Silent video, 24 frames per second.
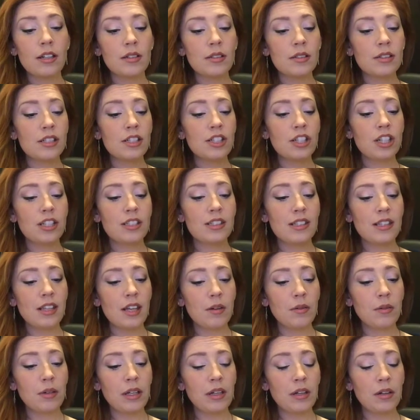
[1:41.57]
suggested
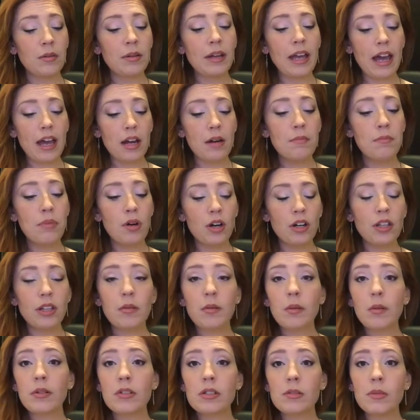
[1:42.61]
that we had a book that
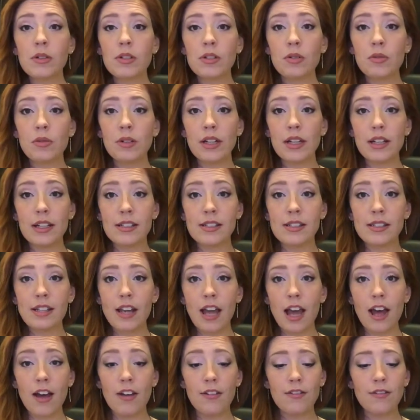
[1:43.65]
we were supposed to read as
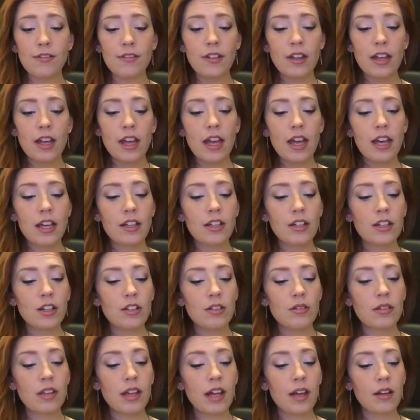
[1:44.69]
staff
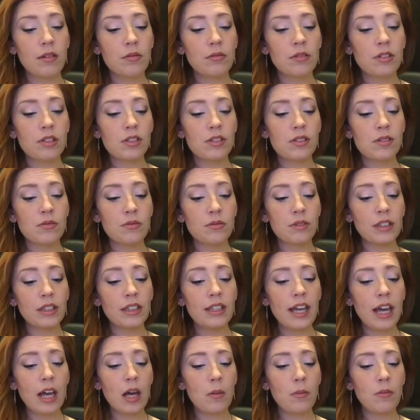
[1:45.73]
that was
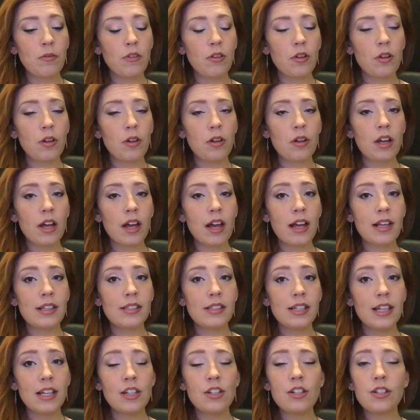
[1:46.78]
really helpful as
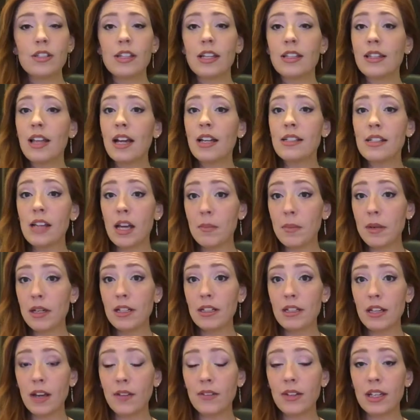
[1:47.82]
teachers. At that time I
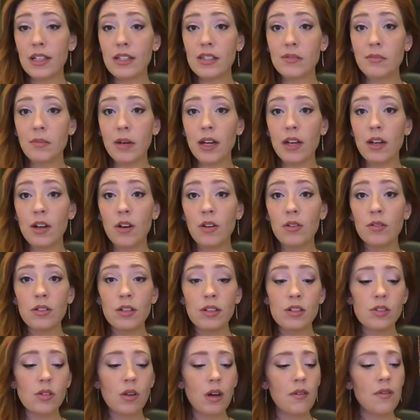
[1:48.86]
didn't have kids of my
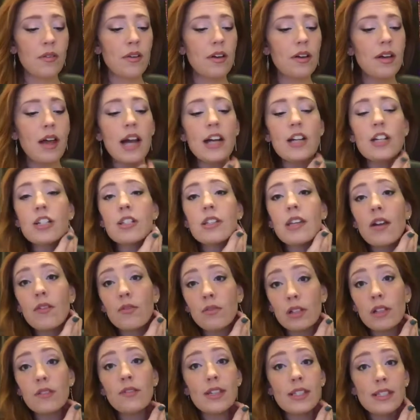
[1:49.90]
own, so I've
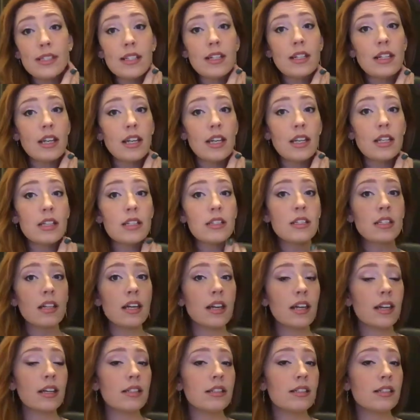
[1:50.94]
revisited it,
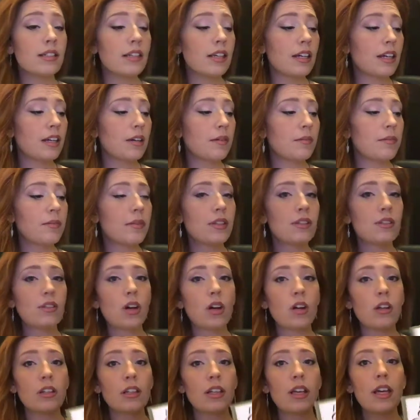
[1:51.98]
and it's
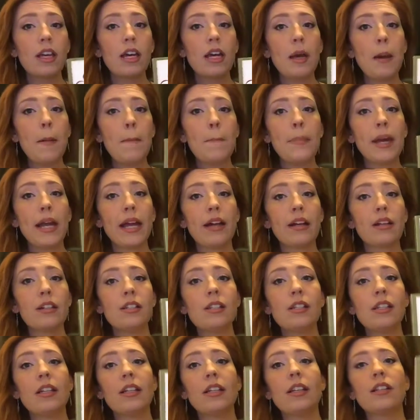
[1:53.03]
called
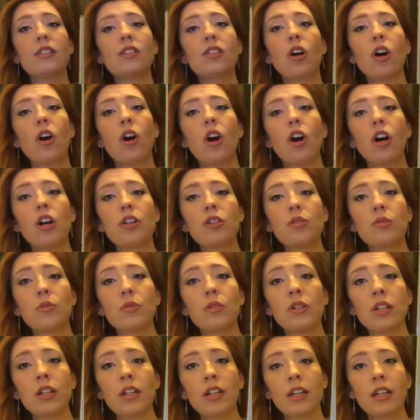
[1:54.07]
Parenting is Heart
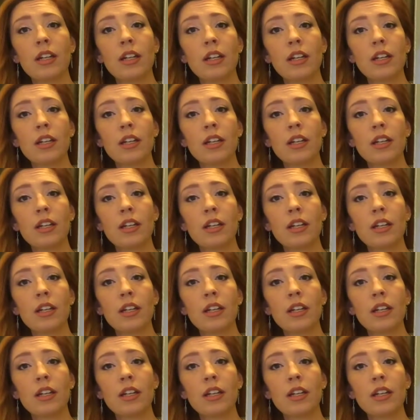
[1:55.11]
Work